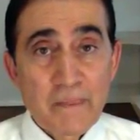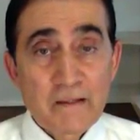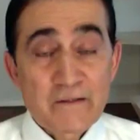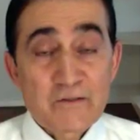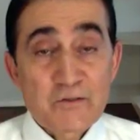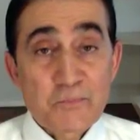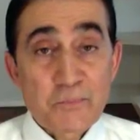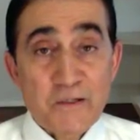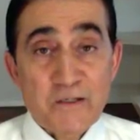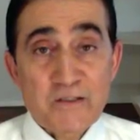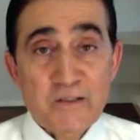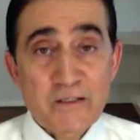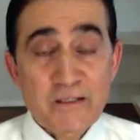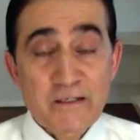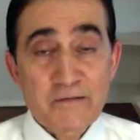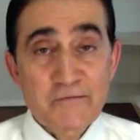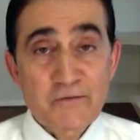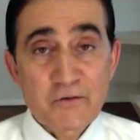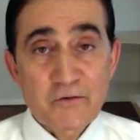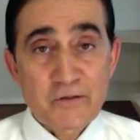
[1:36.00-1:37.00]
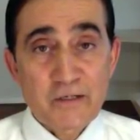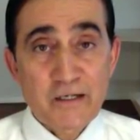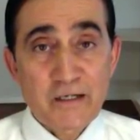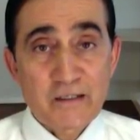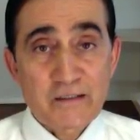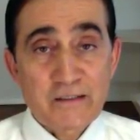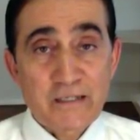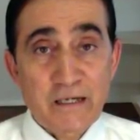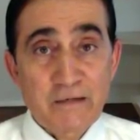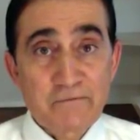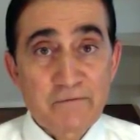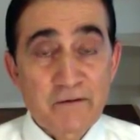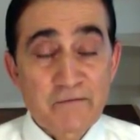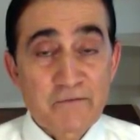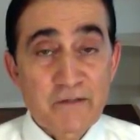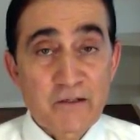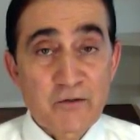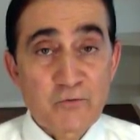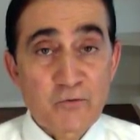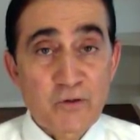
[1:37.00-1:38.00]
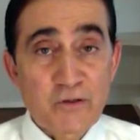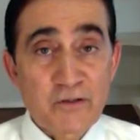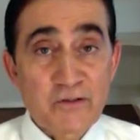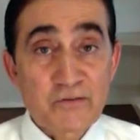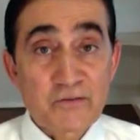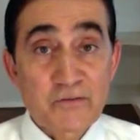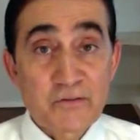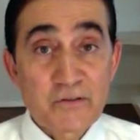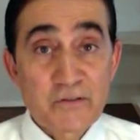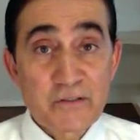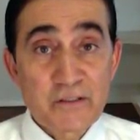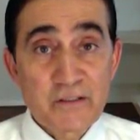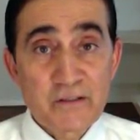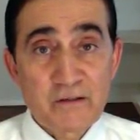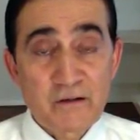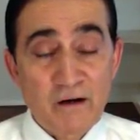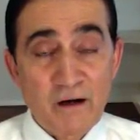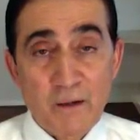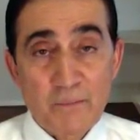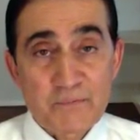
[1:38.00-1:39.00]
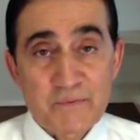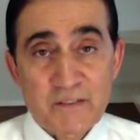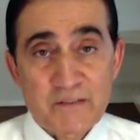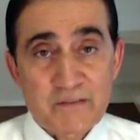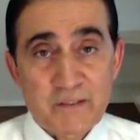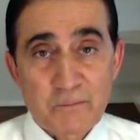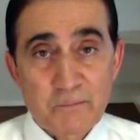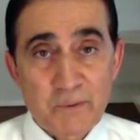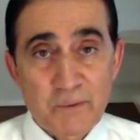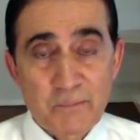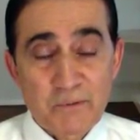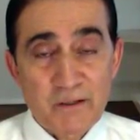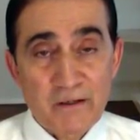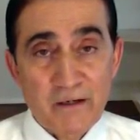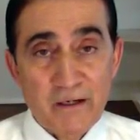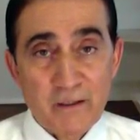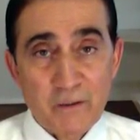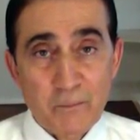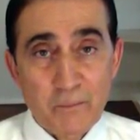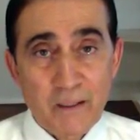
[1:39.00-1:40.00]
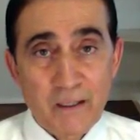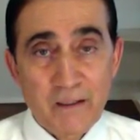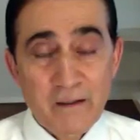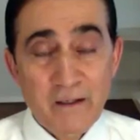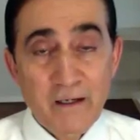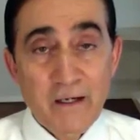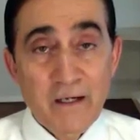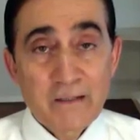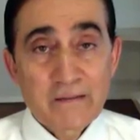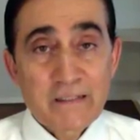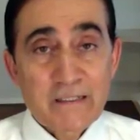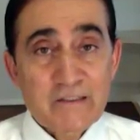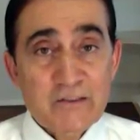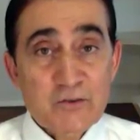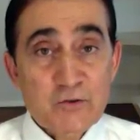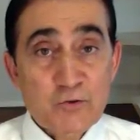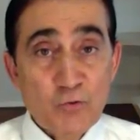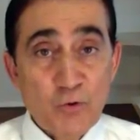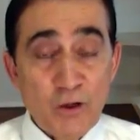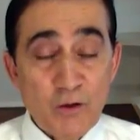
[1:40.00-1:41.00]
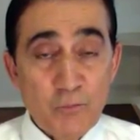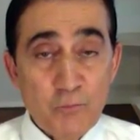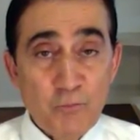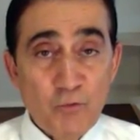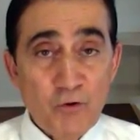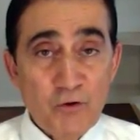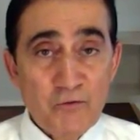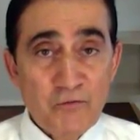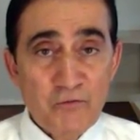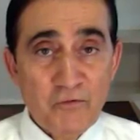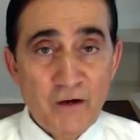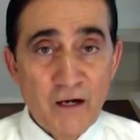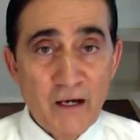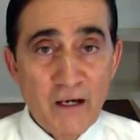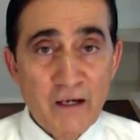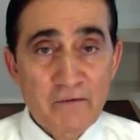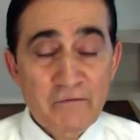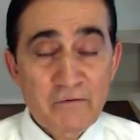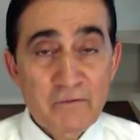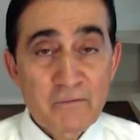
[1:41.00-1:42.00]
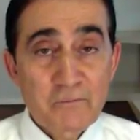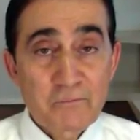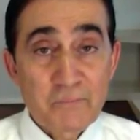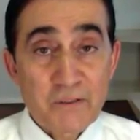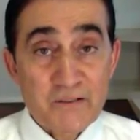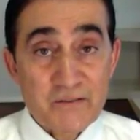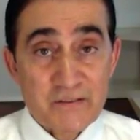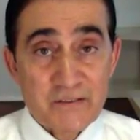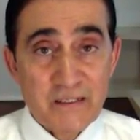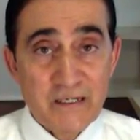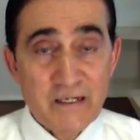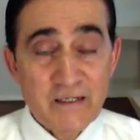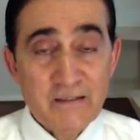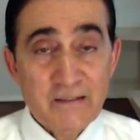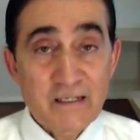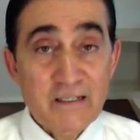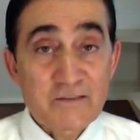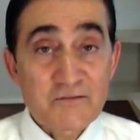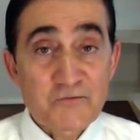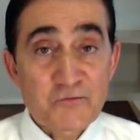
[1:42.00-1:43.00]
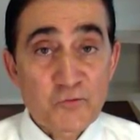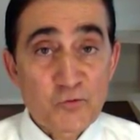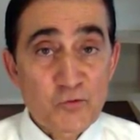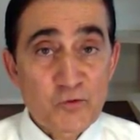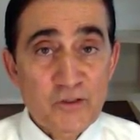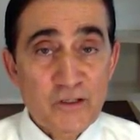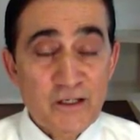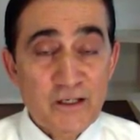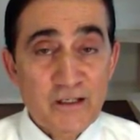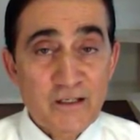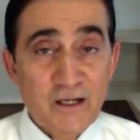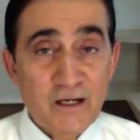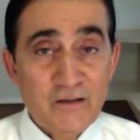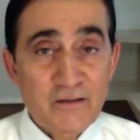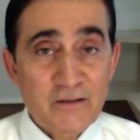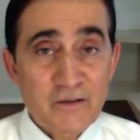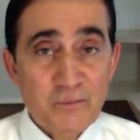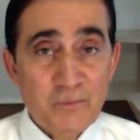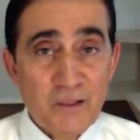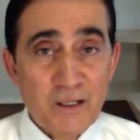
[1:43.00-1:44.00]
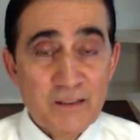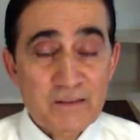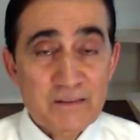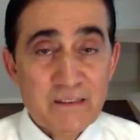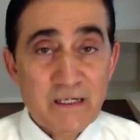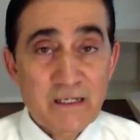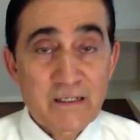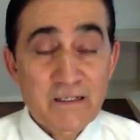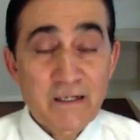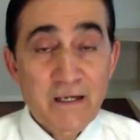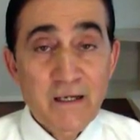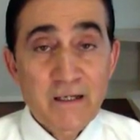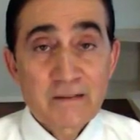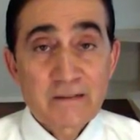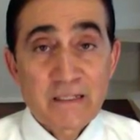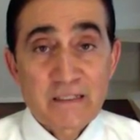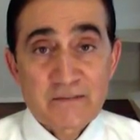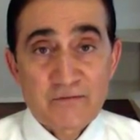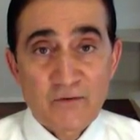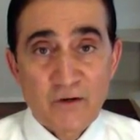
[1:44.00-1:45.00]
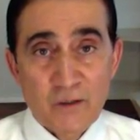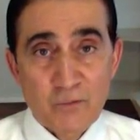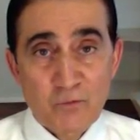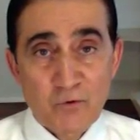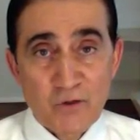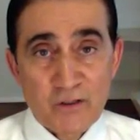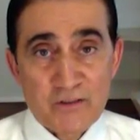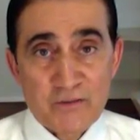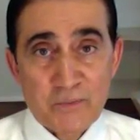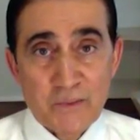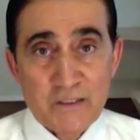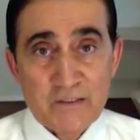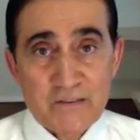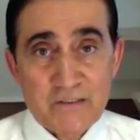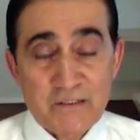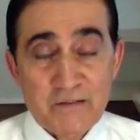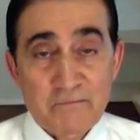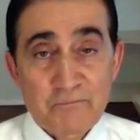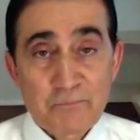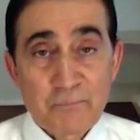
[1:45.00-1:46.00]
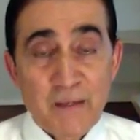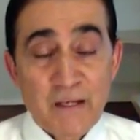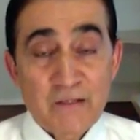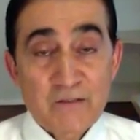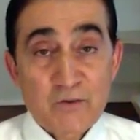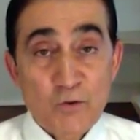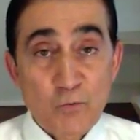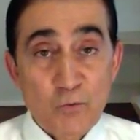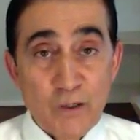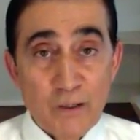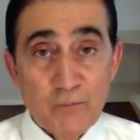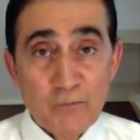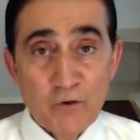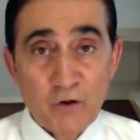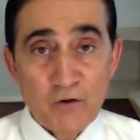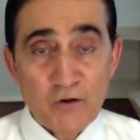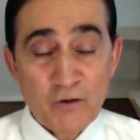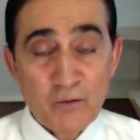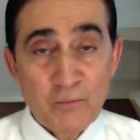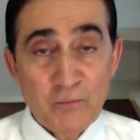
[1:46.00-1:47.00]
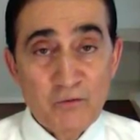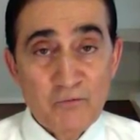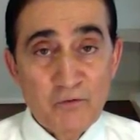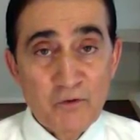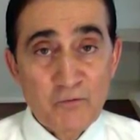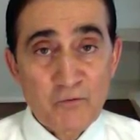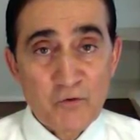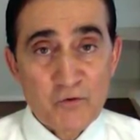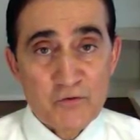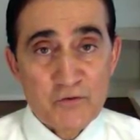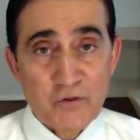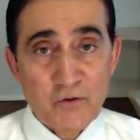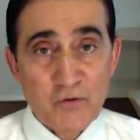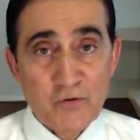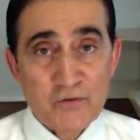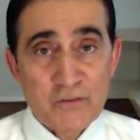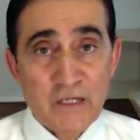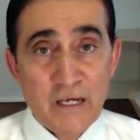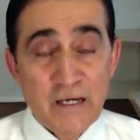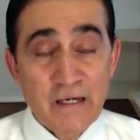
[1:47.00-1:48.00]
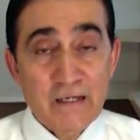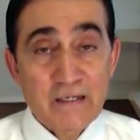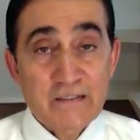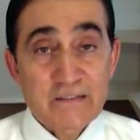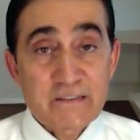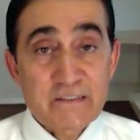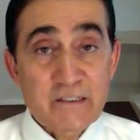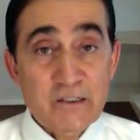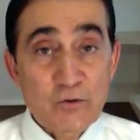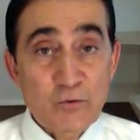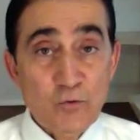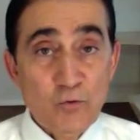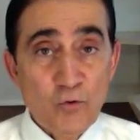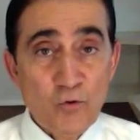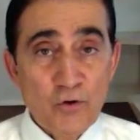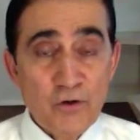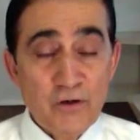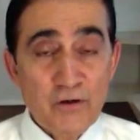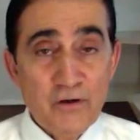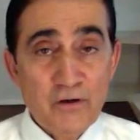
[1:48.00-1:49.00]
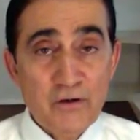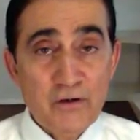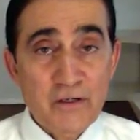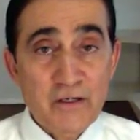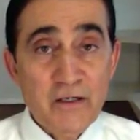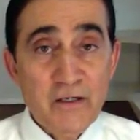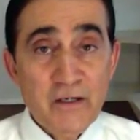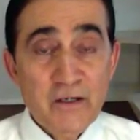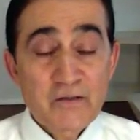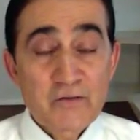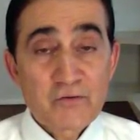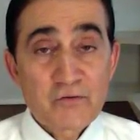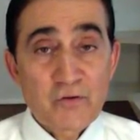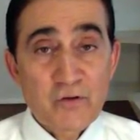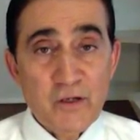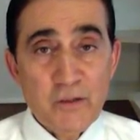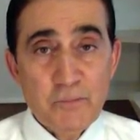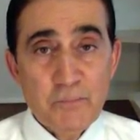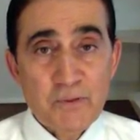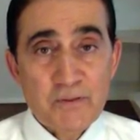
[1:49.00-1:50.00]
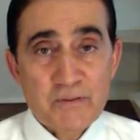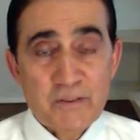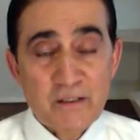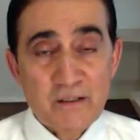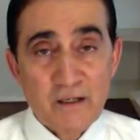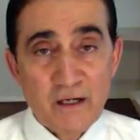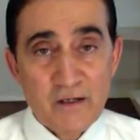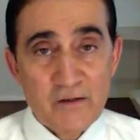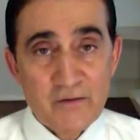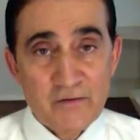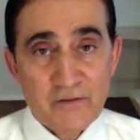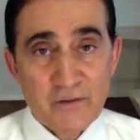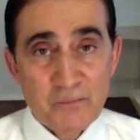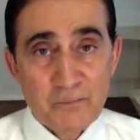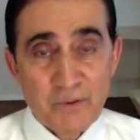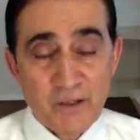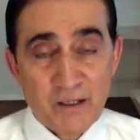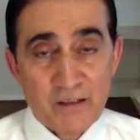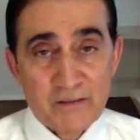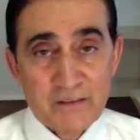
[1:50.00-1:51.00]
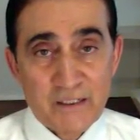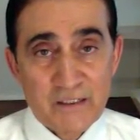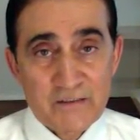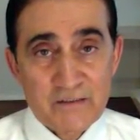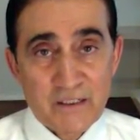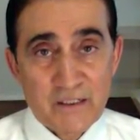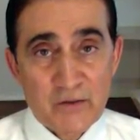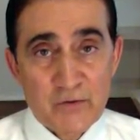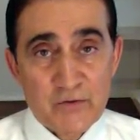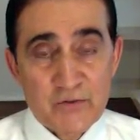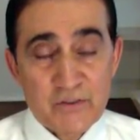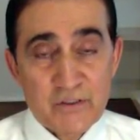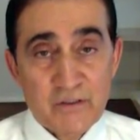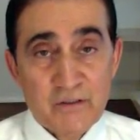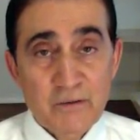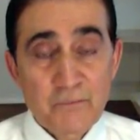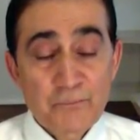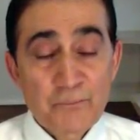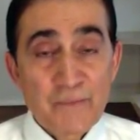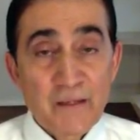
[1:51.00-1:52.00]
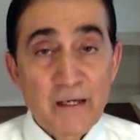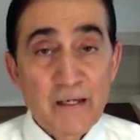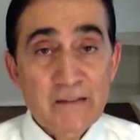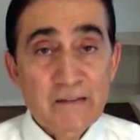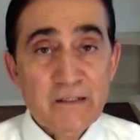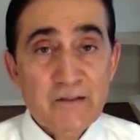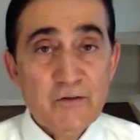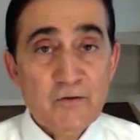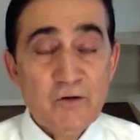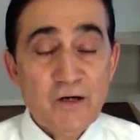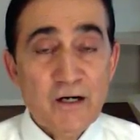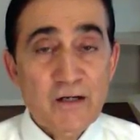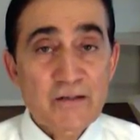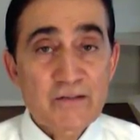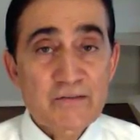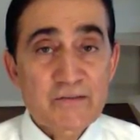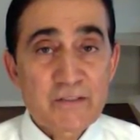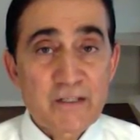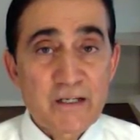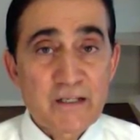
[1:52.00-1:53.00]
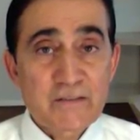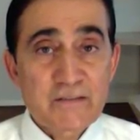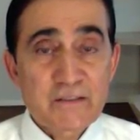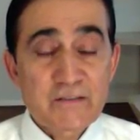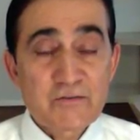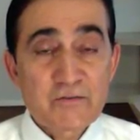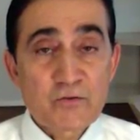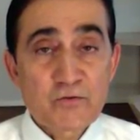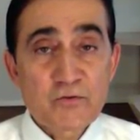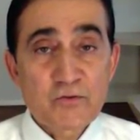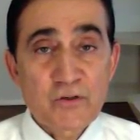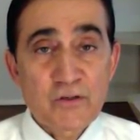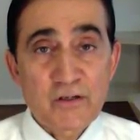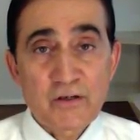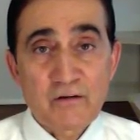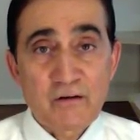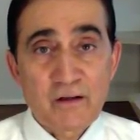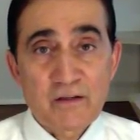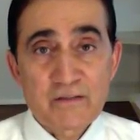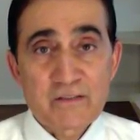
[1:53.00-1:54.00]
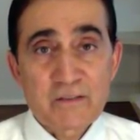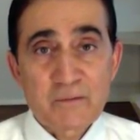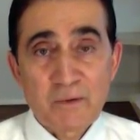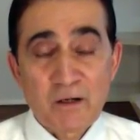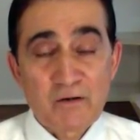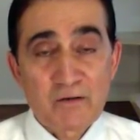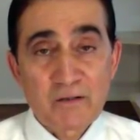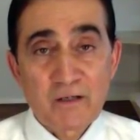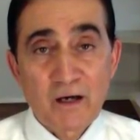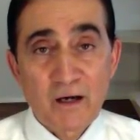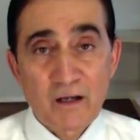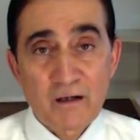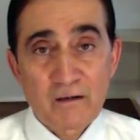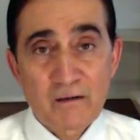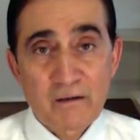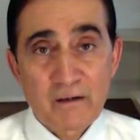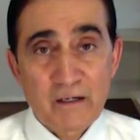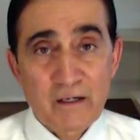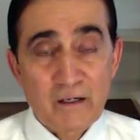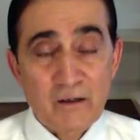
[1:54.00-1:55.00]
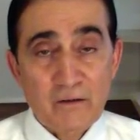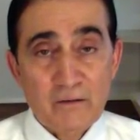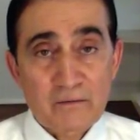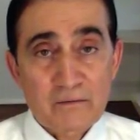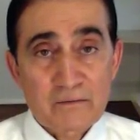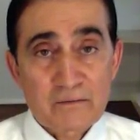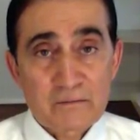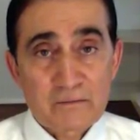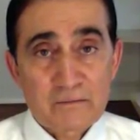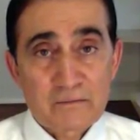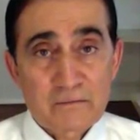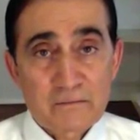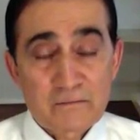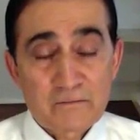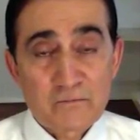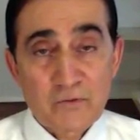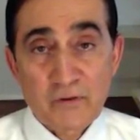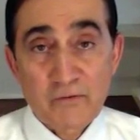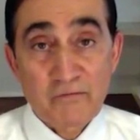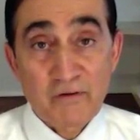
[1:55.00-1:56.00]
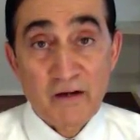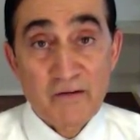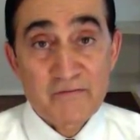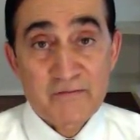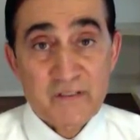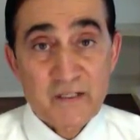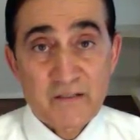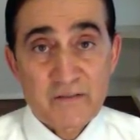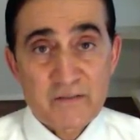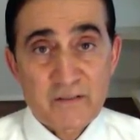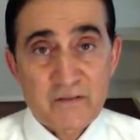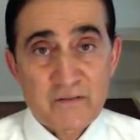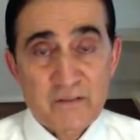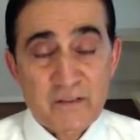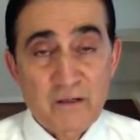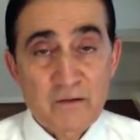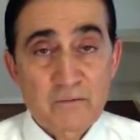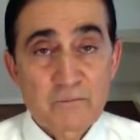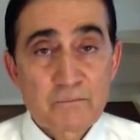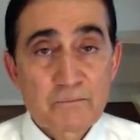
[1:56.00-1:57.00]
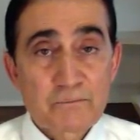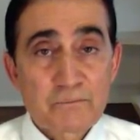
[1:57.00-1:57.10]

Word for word: especially if you take 10, 15, 20, 30 drops that some people recommend, that's 12.5 percent that's food grade hydrogen peroxide that's far more expensive so what i'm talking about for foot soaks is the ordinary 3% hydrogen peroxide solution in the united states it usually runs about dollar and 25 cents or so